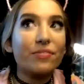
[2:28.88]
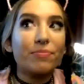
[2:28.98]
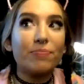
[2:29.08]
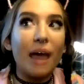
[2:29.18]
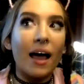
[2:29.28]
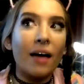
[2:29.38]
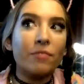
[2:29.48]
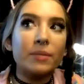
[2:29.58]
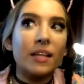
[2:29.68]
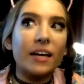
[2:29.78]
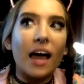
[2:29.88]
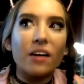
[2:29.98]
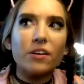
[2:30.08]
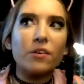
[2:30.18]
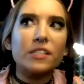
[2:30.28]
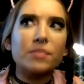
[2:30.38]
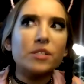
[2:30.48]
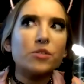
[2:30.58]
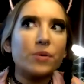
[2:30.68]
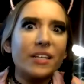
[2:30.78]
have been like, I don't know. He's
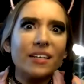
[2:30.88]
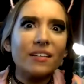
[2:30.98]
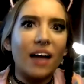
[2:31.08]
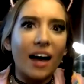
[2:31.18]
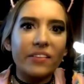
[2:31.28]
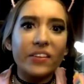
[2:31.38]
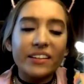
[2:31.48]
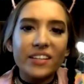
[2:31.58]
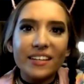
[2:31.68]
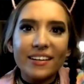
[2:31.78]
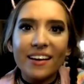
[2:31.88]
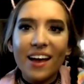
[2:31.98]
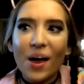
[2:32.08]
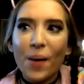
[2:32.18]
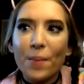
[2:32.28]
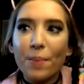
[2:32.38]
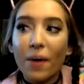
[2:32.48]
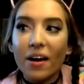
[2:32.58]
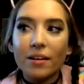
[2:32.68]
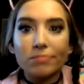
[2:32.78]
been tweeting a lot lately, but